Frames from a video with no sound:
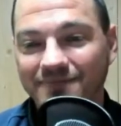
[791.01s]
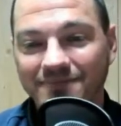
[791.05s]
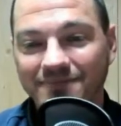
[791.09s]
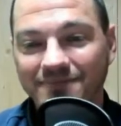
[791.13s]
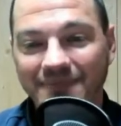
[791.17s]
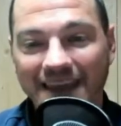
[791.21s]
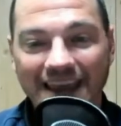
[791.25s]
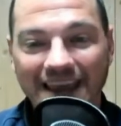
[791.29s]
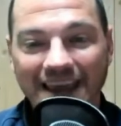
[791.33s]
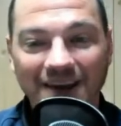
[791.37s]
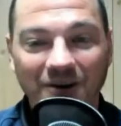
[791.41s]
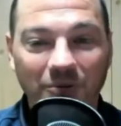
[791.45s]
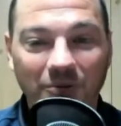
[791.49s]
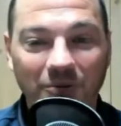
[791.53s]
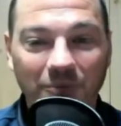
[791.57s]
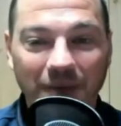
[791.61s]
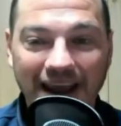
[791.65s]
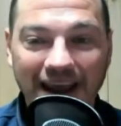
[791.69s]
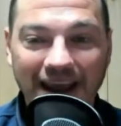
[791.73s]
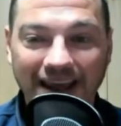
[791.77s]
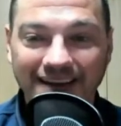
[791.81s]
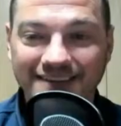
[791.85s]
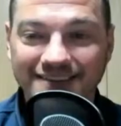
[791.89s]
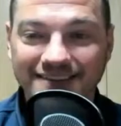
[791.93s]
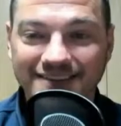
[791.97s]
Man, oh
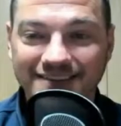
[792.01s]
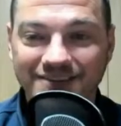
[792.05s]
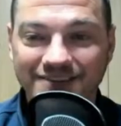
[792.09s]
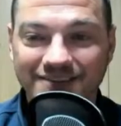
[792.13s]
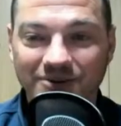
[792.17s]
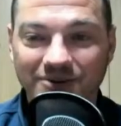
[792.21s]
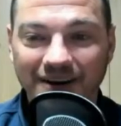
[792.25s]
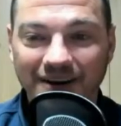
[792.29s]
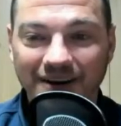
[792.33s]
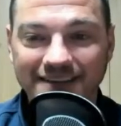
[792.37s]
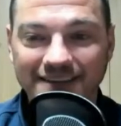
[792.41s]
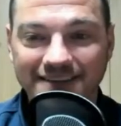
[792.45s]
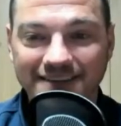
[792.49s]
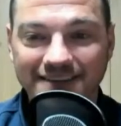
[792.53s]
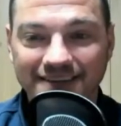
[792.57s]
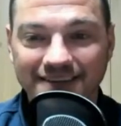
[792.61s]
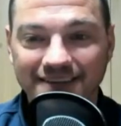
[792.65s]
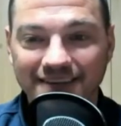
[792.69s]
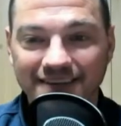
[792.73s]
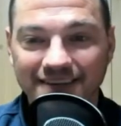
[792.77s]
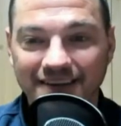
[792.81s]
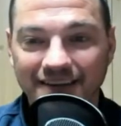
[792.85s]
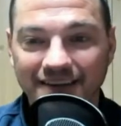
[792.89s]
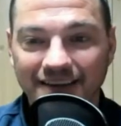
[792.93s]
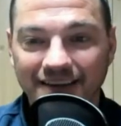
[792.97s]
man, this is crazy.
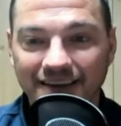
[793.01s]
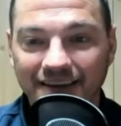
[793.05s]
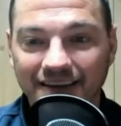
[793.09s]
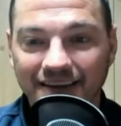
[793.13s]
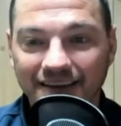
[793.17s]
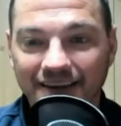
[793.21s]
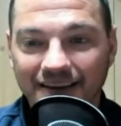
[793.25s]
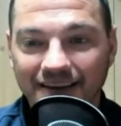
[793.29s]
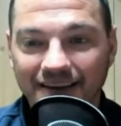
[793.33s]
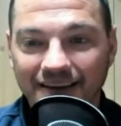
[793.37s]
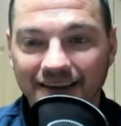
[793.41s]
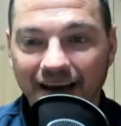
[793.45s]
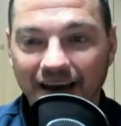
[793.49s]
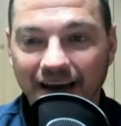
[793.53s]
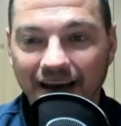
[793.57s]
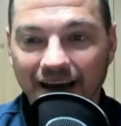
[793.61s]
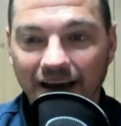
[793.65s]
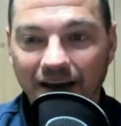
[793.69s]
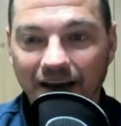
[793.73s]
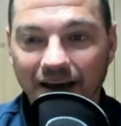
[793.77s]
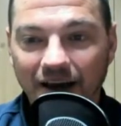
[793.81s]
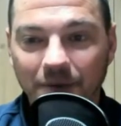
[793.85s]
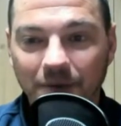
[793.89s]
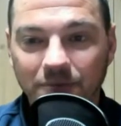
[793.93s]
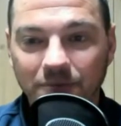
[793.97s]

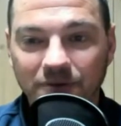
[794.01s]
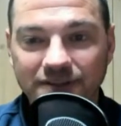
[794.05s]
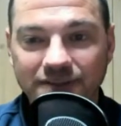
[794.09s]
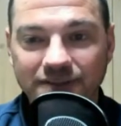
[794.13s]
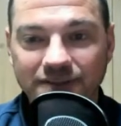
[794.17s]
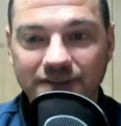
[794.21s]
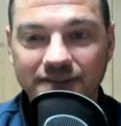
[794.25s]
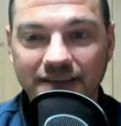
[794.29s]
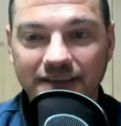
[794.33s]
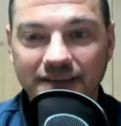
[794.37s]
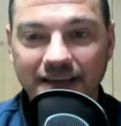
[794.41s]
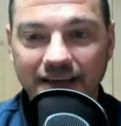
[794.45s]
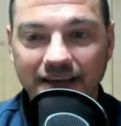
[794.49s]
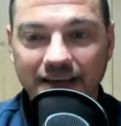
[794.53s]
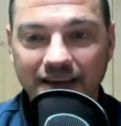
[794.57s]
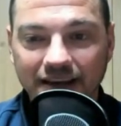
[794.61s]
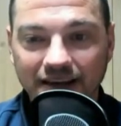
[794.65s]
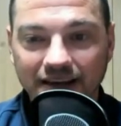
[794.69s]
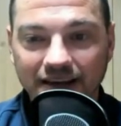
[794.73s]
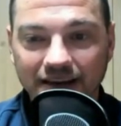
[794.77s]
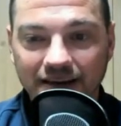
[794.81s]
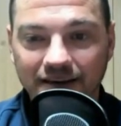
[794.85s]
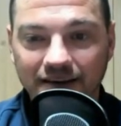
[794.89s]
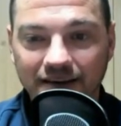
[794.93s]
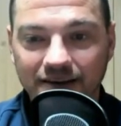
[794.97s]
Let's
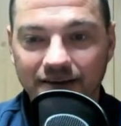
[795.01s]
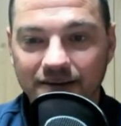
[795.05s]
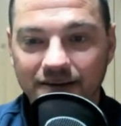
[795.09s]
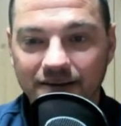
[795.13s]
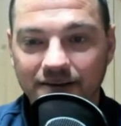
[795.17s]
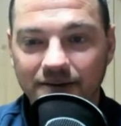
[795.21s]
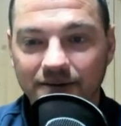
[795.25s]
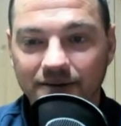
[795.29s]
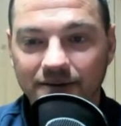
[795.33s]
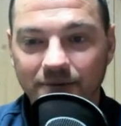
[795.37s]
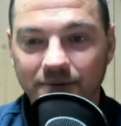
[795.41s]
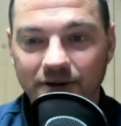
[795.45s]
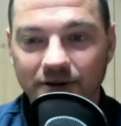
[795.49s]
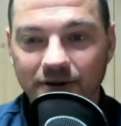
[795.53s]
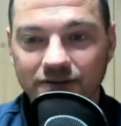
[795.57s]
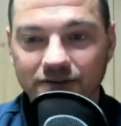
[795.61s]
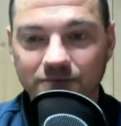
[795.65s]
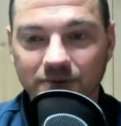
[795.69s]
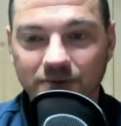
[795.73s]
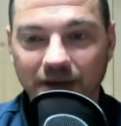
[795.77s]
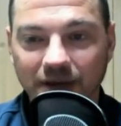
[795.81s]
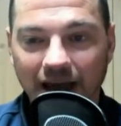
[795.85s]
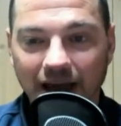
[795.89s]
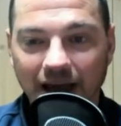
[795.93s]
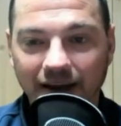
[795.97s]
see what else
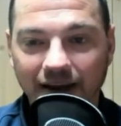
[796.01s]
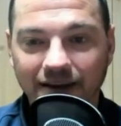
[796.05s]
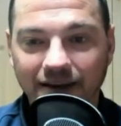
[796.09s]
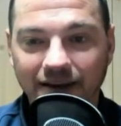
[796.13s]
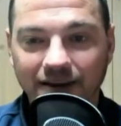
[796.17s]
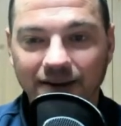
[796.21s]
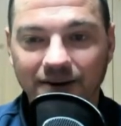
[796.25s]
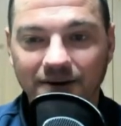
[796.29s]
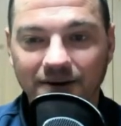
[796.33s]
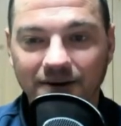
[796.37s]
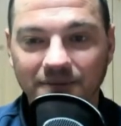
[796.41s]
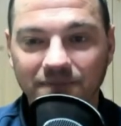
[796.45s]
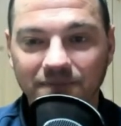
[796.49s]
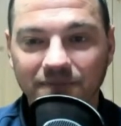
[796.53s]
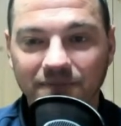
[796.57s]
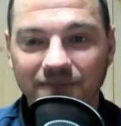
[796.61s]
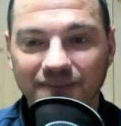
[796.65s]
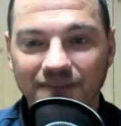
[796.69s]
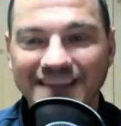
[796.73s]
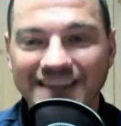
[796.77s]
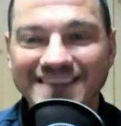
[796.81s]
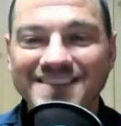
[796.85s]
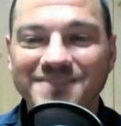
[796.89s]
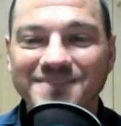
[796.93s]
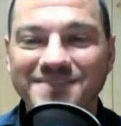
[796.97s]
we got here.
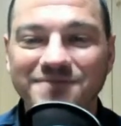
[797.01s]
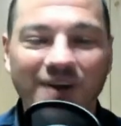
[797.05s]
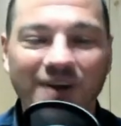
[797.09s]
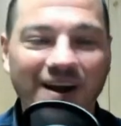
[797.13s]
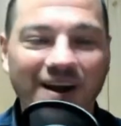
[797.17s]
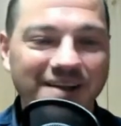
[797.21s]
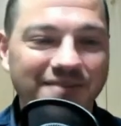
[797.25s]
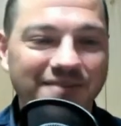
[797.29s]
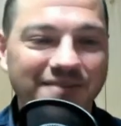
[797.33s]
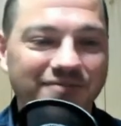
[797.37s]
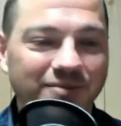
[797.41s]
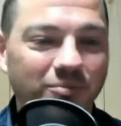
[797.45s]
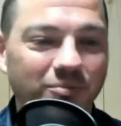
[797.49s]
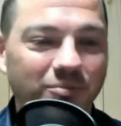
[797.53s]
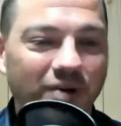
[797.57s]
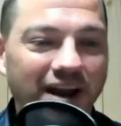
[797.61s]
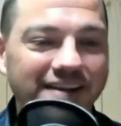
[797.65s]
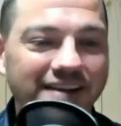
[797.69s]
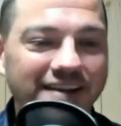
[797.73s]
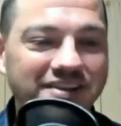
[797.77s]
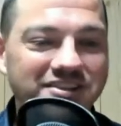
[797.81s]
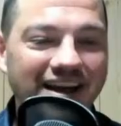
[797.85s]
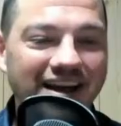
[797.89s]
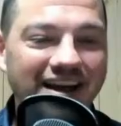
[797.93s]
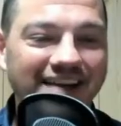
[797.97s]
This is funny from
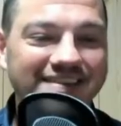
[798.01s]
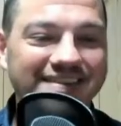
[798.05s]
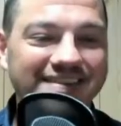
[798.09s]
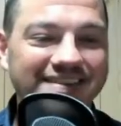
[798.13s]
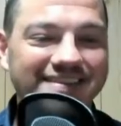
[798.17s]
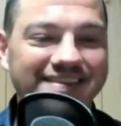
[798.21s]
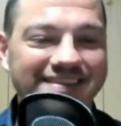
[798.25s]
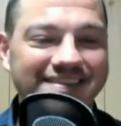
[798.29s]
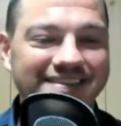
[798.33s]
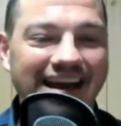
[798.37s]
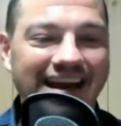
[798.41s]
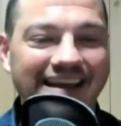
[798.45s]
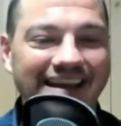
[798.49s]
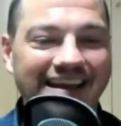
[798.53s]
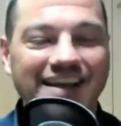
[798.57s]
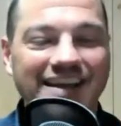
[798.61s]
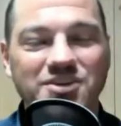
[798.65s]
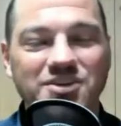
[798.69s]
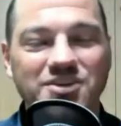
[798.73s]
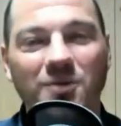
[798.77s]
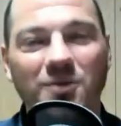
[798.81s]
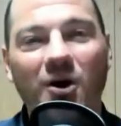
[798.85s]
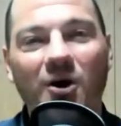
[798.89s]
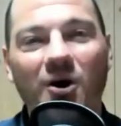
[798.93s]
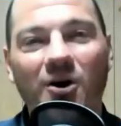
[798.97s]
Brandon Johnson. He says, got to catch
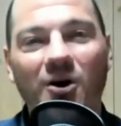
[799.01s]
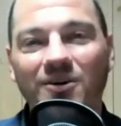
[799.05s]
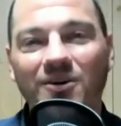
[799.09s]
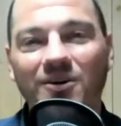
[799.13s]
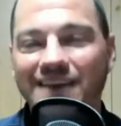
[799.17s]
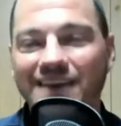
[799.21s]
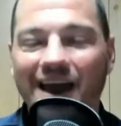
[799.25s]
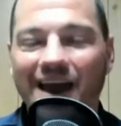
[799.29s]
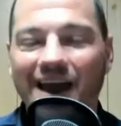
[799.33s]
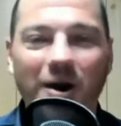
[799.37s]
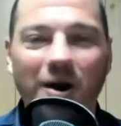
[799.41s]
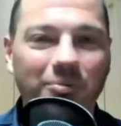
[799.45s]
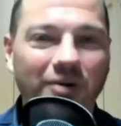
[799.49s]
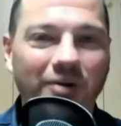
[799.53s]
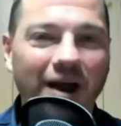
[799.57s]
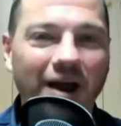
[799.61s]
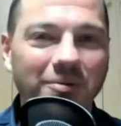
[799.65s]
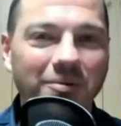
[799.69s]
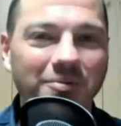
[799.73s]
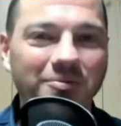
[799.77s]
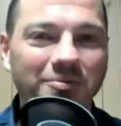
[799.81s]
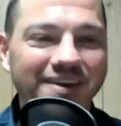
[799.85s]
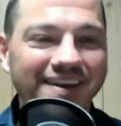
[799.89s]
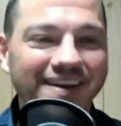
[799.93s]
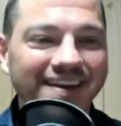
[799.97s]
them all, Cal,
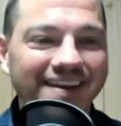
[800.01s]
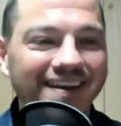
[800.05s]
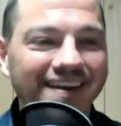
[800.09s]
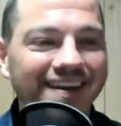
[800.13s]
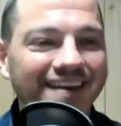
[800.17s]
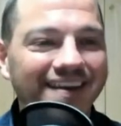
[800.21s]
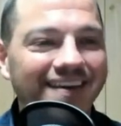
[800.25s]
probably.